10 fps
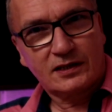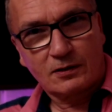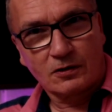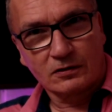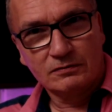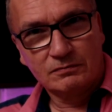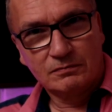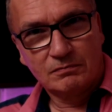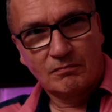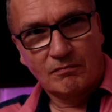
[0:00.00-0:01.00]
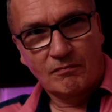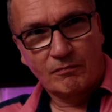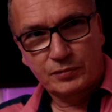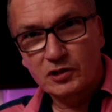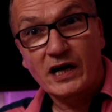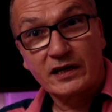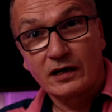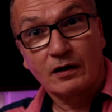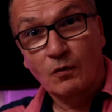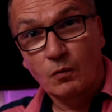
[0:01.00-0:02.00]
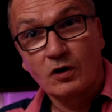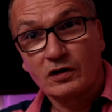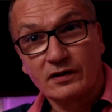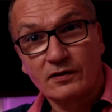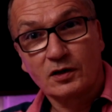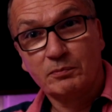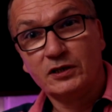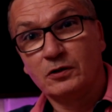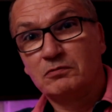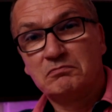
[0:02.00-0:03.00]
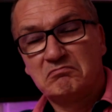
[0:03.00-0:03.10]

at all prior walking the Camino?